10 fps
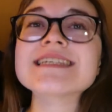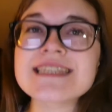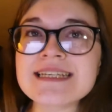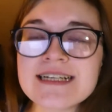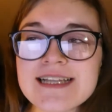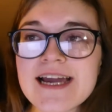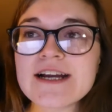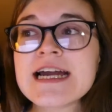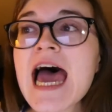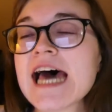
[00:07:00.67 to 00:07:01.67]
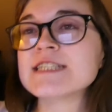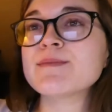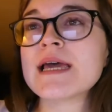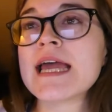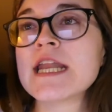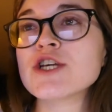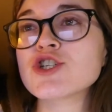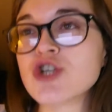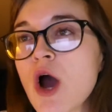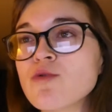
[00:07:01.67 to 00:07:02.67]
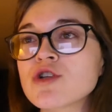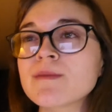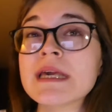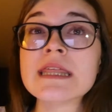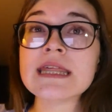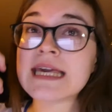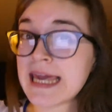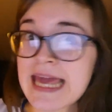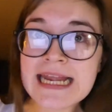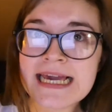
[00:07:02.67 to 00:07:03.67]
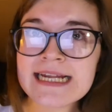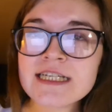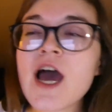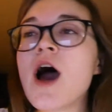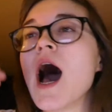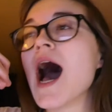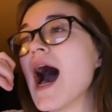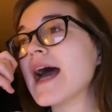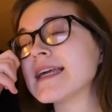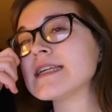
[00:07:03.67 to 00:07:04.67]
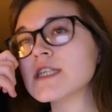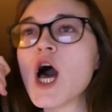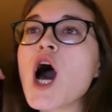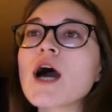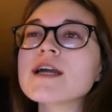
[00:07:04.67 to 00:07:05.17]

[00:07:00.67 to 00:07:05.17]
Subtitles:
Sinclair has been shown to be the idiot. He's a